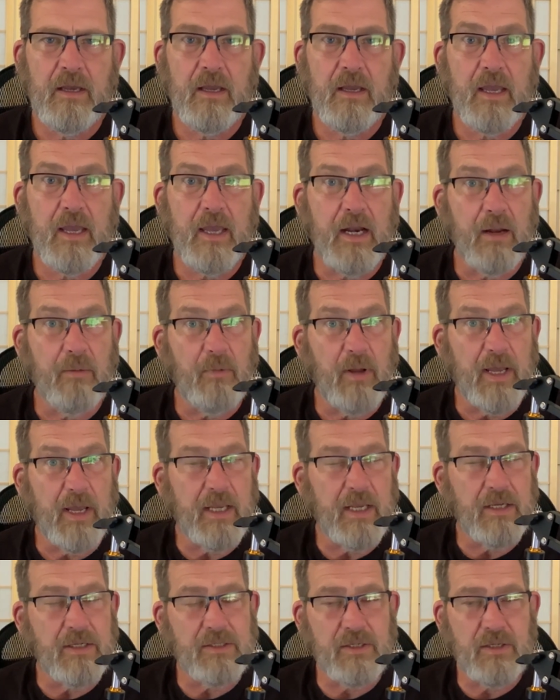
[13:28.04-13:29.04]
And I'm
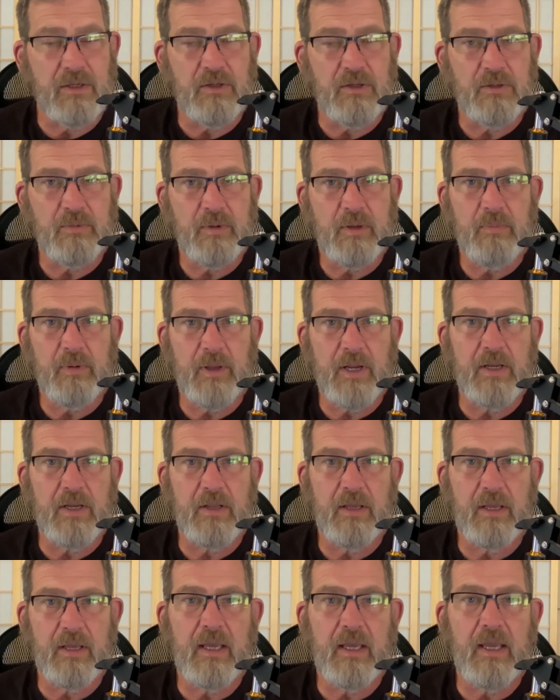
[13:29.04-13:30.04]
like, excuse me, but
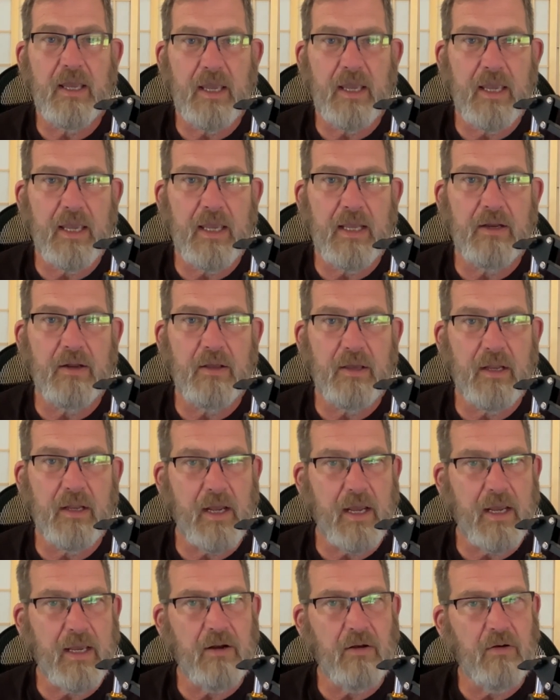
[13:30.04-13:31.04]
and and
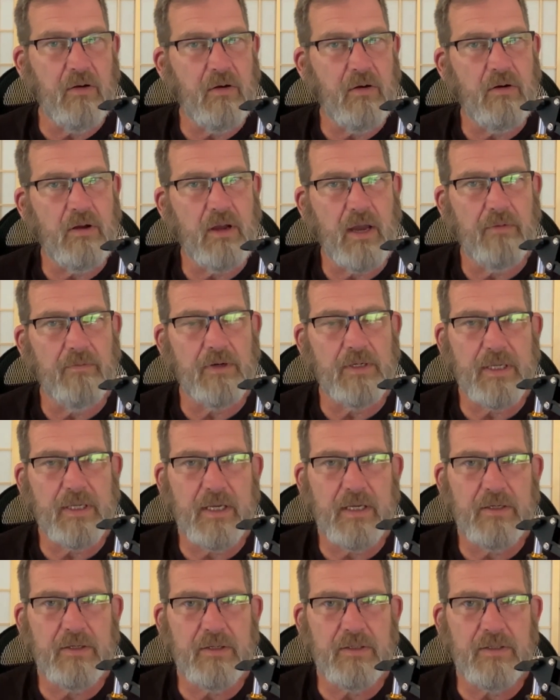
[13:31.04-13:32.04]
I had a whole
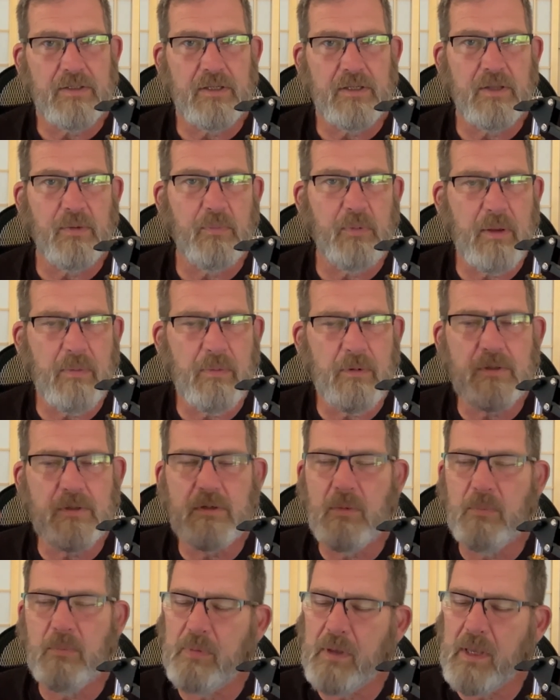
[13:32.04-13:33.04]
conversation. So the people
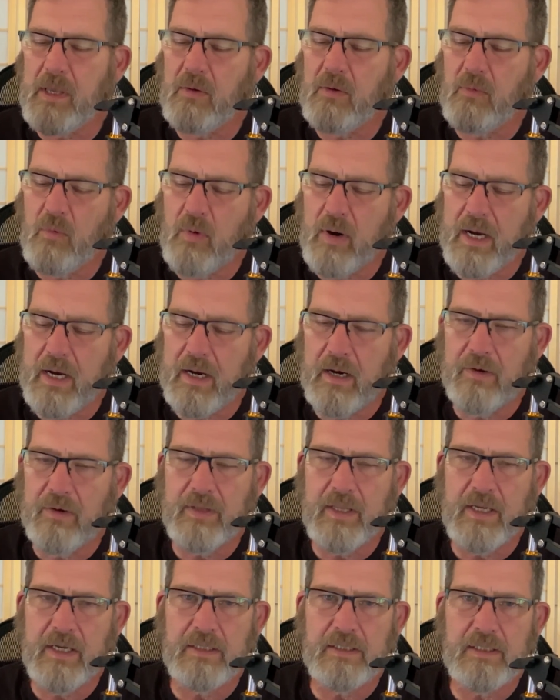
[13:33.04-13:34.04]
should be aware
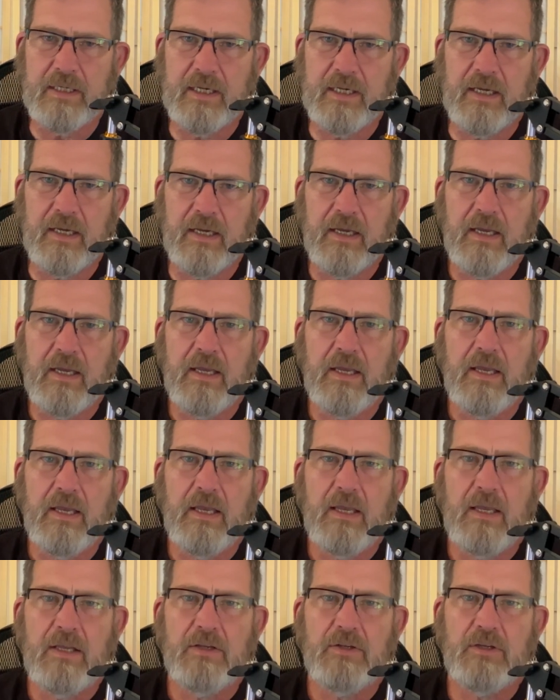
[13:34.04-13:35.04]
that it's like
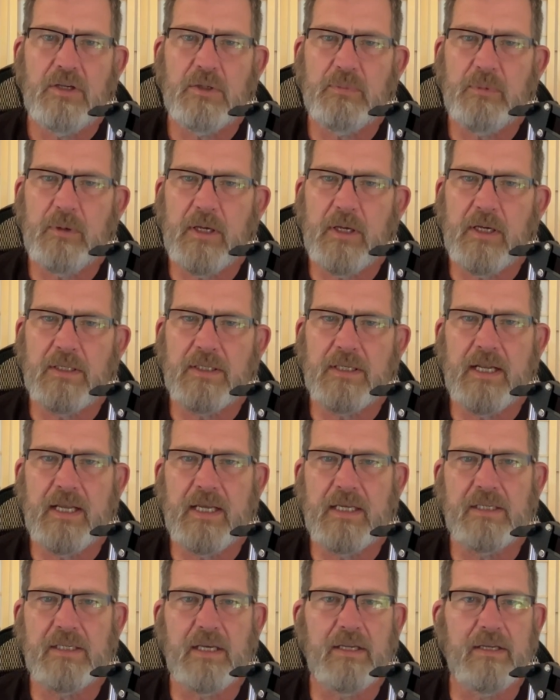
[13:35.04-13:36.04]
just because it
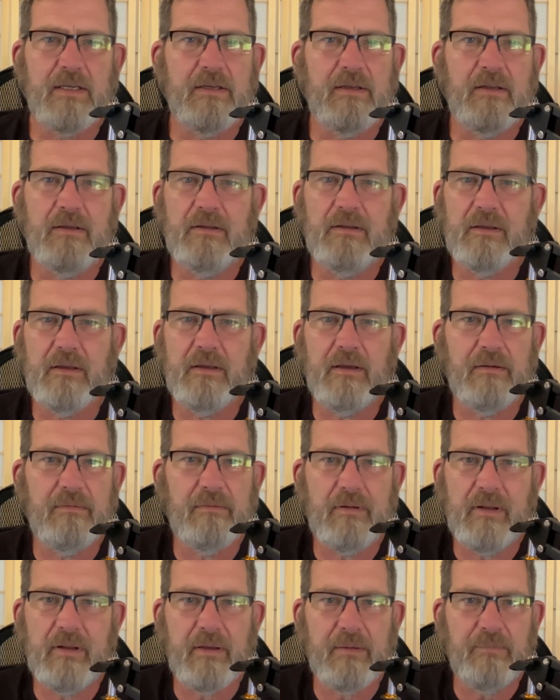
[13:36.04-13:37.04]
has a
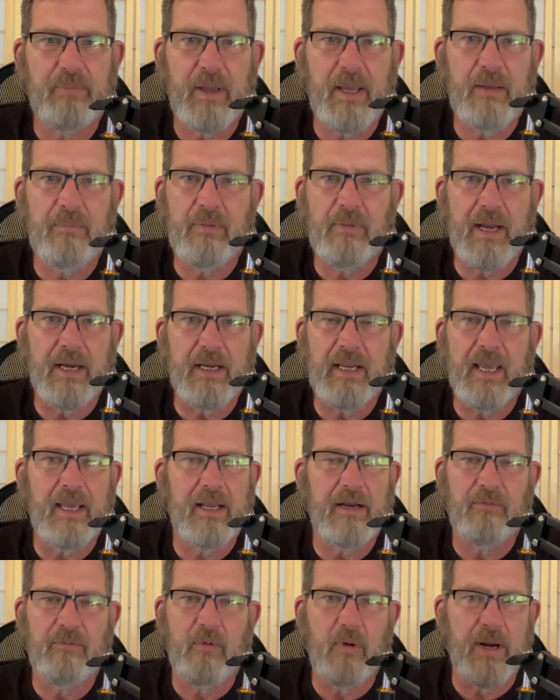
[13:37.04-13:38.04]
a, a pay by
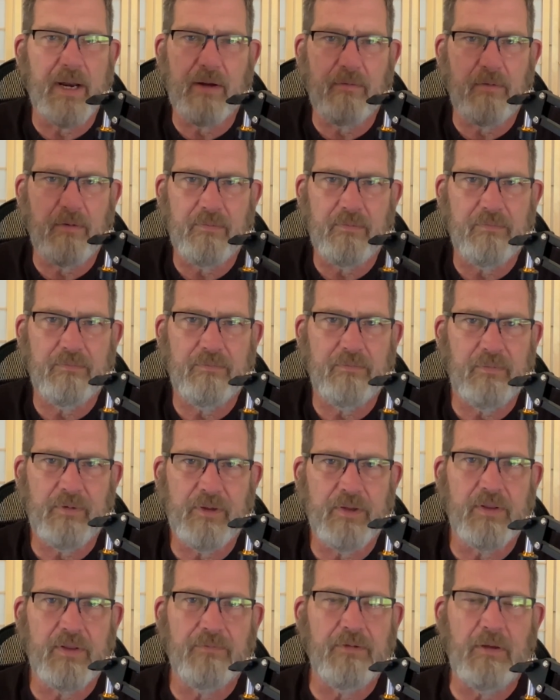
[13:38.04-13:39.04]
date of whatever
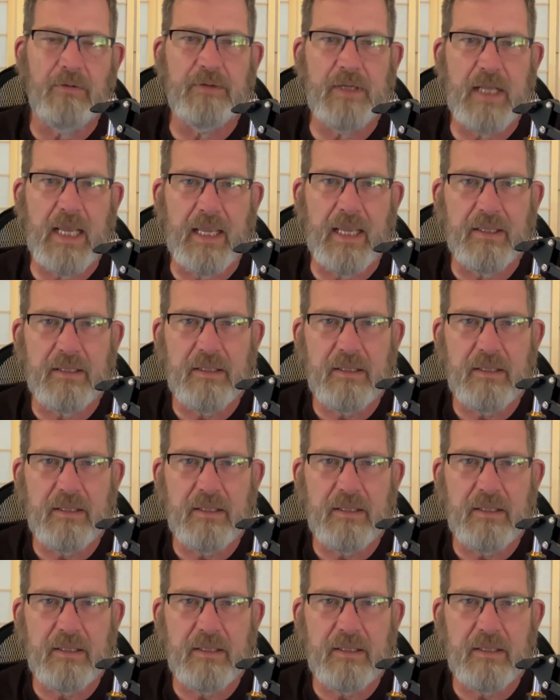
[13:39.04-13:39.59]
the 15th,